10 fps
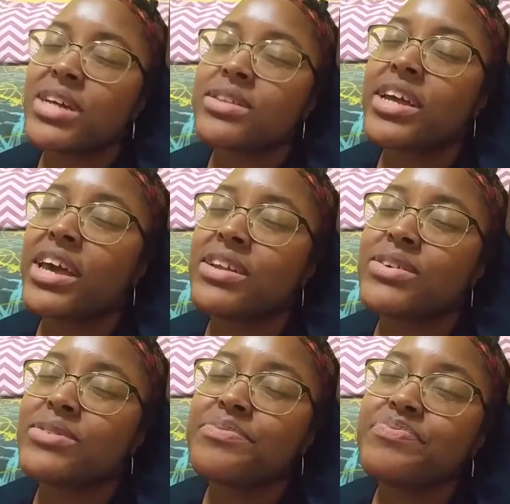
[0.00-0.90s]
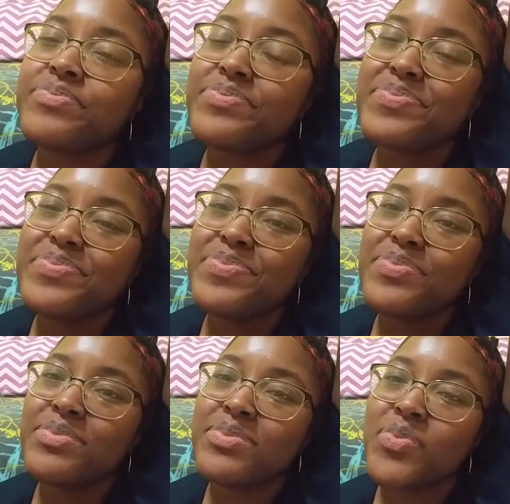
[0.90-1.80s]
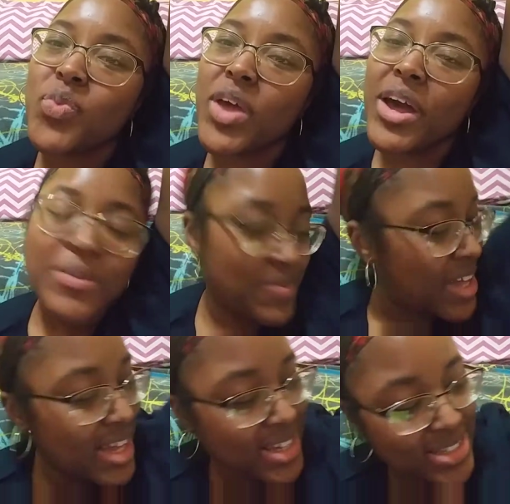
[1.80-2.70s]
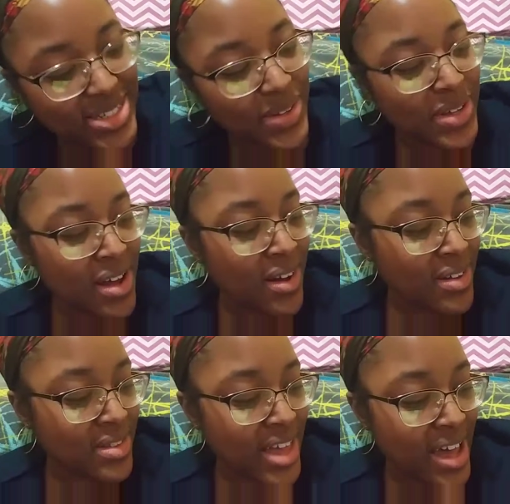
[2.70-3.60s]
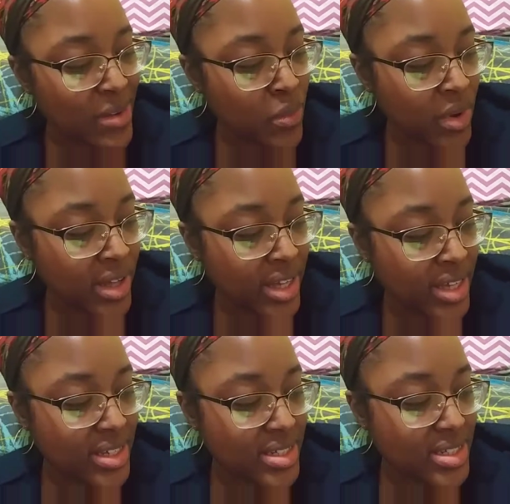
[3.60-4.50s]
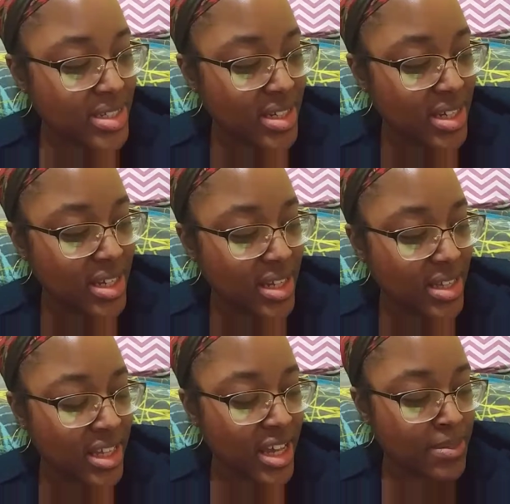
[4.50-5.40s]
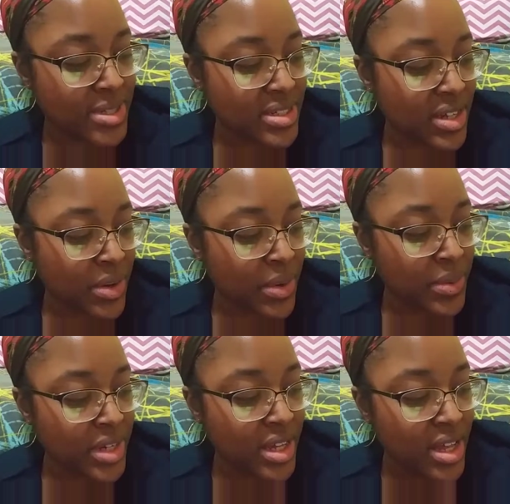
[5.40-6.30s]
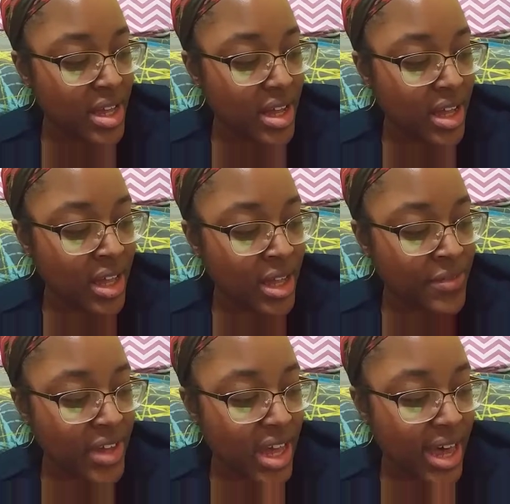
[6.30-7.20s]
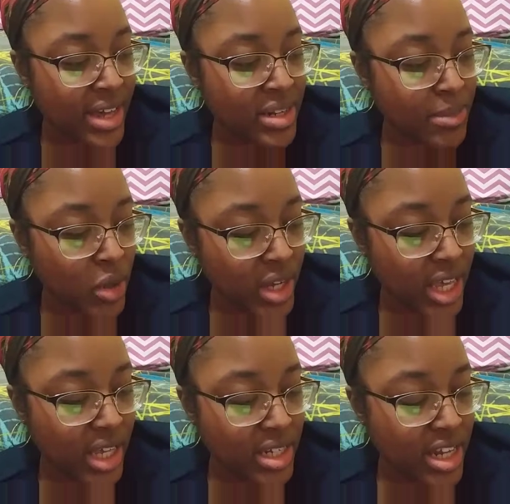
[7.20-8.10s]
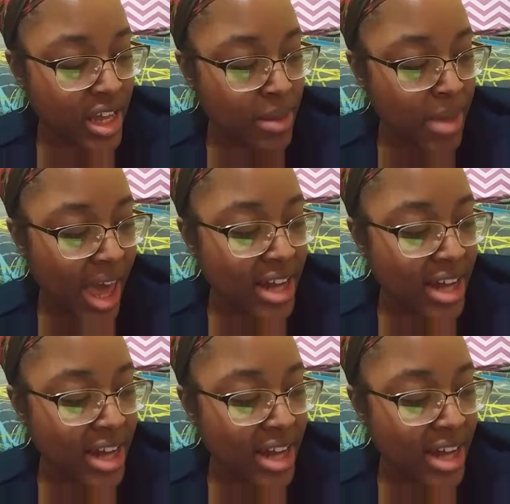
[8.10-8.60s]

out the candle. Okay. So, y'all, that was the episode of Animal Kingdom.